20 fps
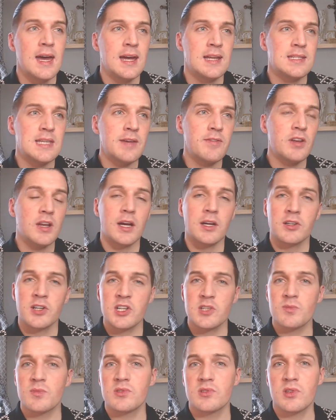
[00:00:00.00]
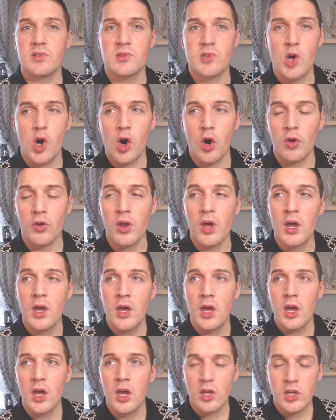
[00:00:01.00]
It's even like Christmas just gone
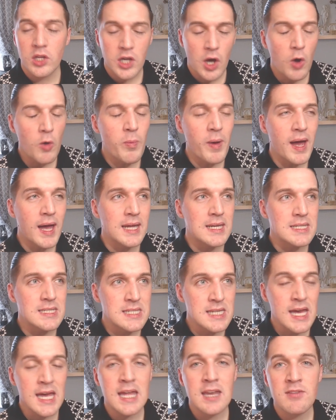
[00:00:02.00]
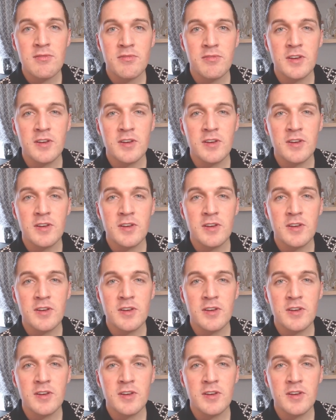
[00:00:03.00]
Go back 10,